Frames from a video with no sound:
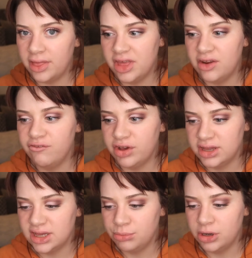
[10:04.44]
and then a
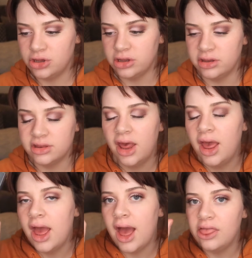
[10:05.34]
first impressions,
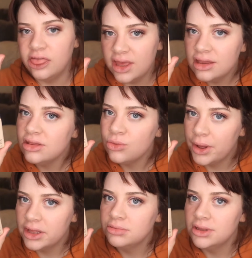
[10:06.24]
and this is
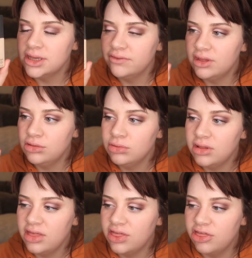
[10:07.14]
quite expensive. This was
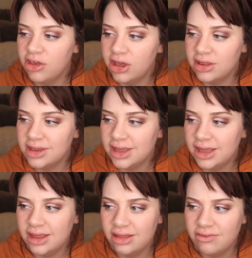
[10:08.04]
like
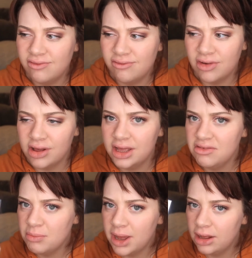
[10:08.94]

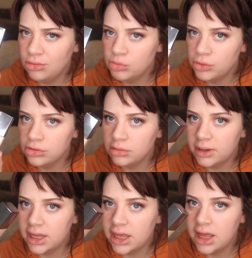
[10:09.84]
£35
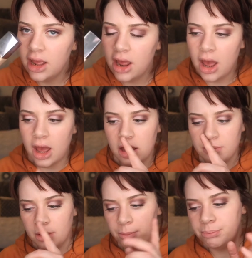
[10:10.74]
possibly.
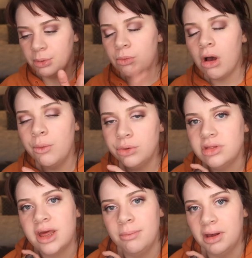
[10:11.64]
But what I will
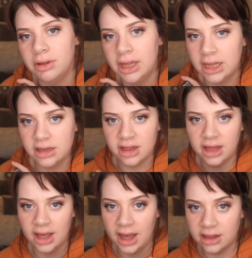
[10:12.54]
say about it is
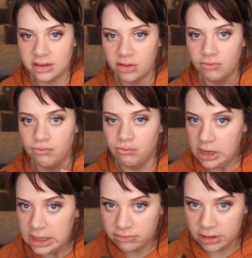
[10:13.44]
that it has
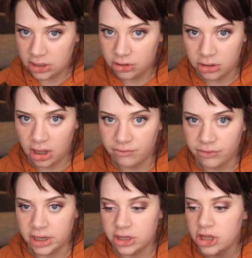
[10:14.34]
really good
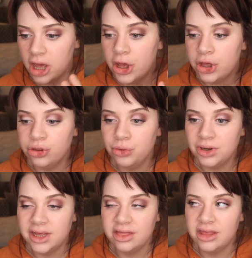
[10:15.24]
coverage. You
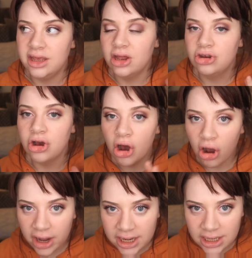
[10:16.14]
need the
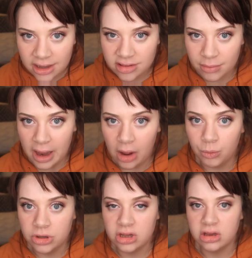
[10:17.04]
tiniest
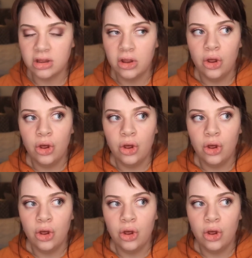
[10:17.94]
amount, which is